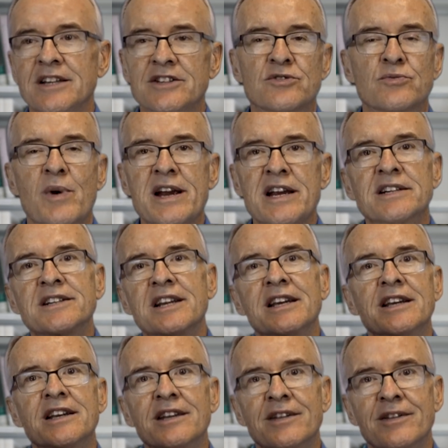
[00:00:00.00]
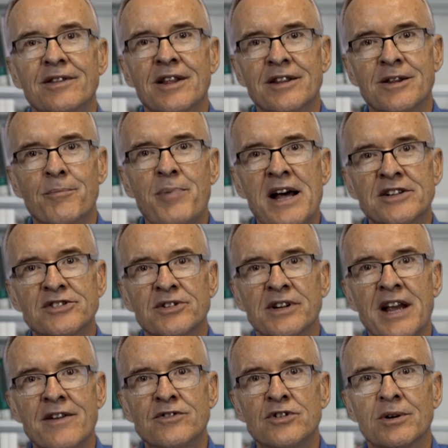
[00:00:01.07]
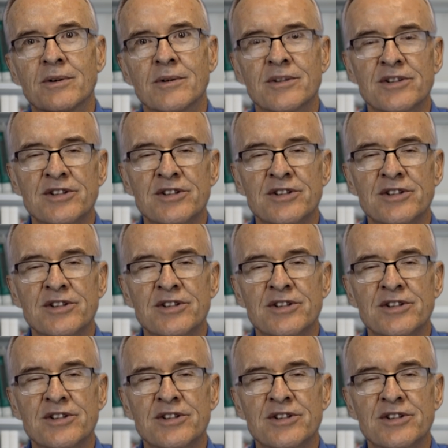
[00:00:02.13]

it's Randy that the pastor gave to,